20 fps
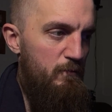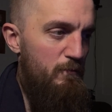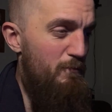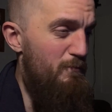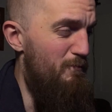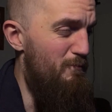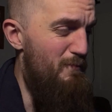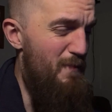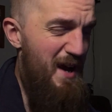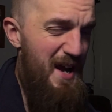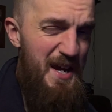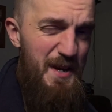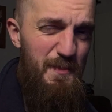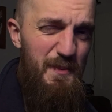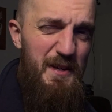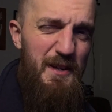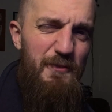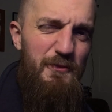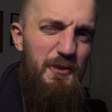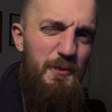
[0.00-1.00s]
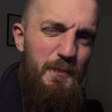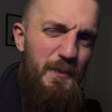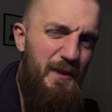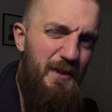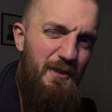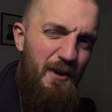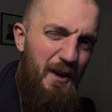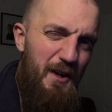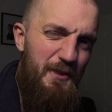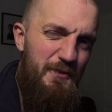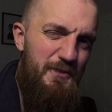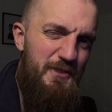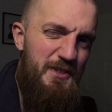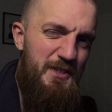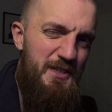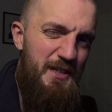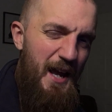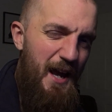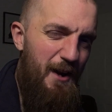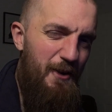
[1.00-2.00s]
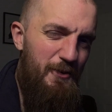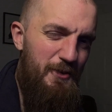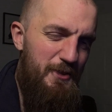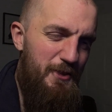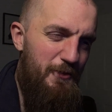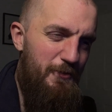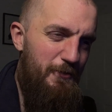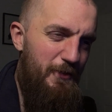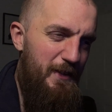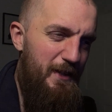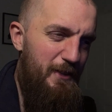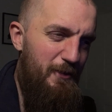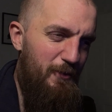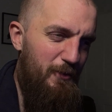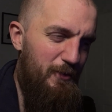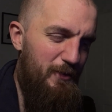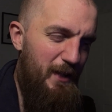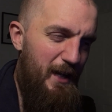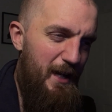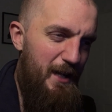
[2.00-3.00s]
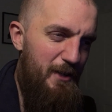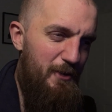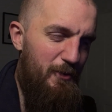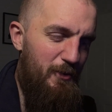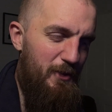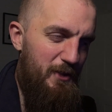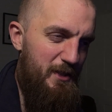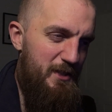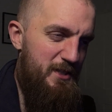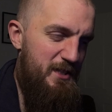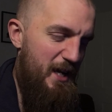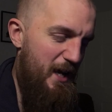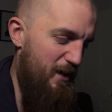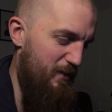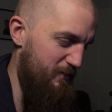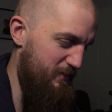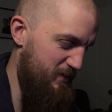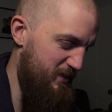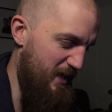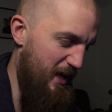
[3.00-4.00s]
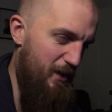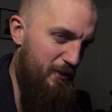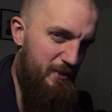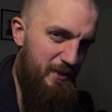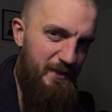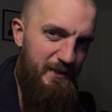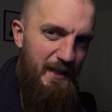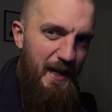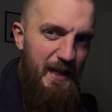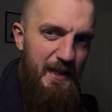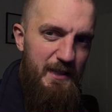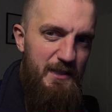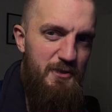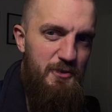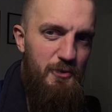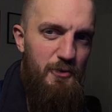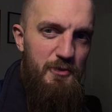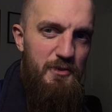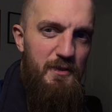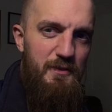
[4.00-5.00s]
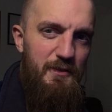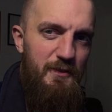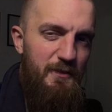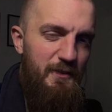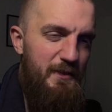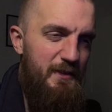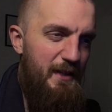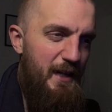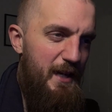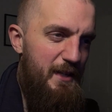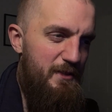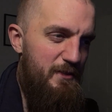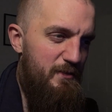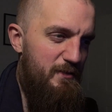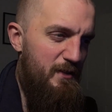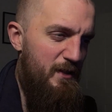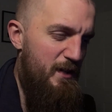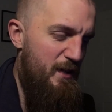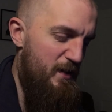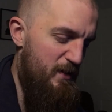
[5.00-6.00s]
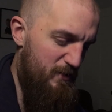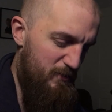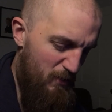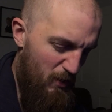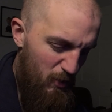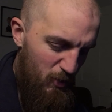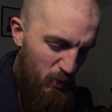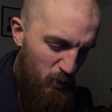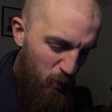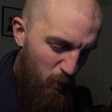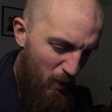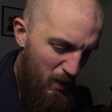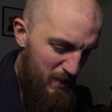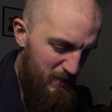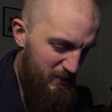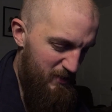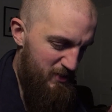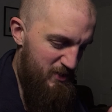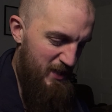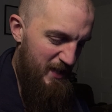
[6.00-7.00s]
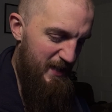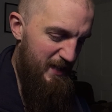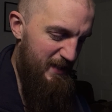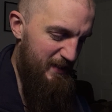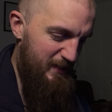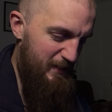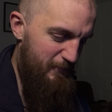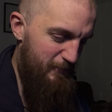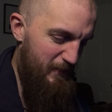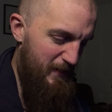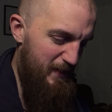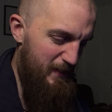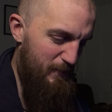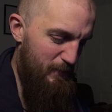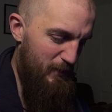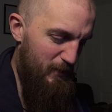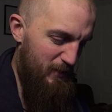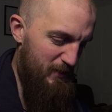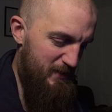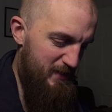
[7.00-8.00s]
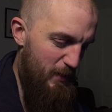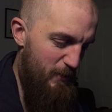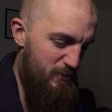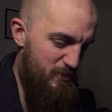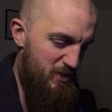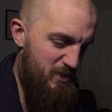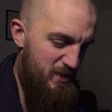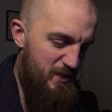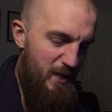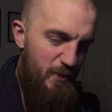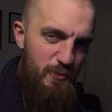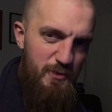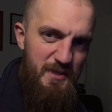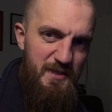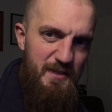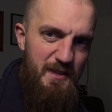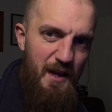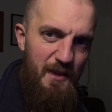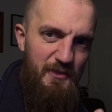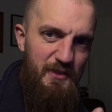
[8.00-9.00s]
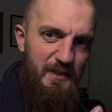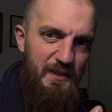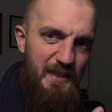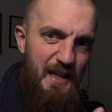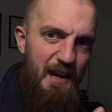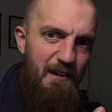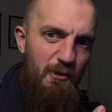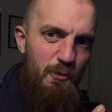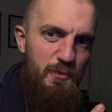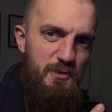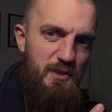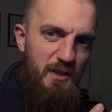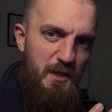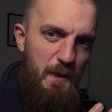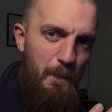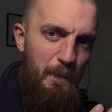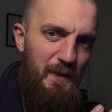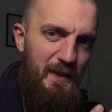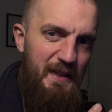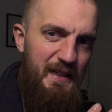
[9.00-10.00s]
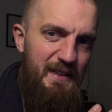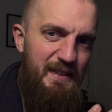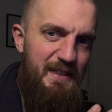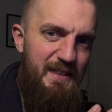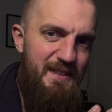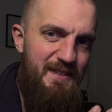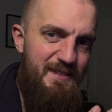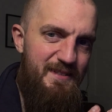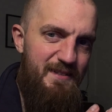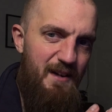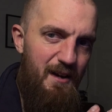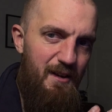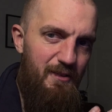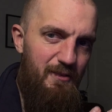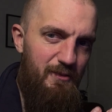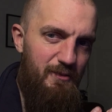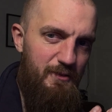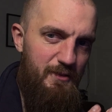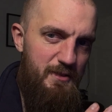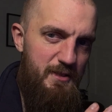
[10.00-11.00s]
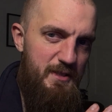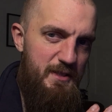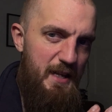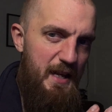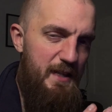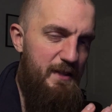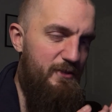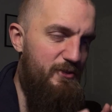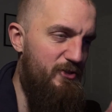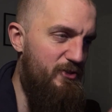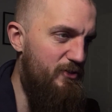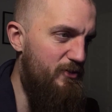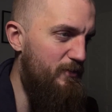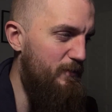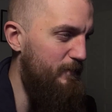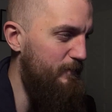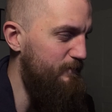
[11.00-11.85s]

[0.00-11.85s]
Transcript: maybe if you've been kind of sat on your feet all day, or like sat on your legs or something like that, and you're not quite the tingly feeling, but like there was nothing there. It was a completely dulled sense.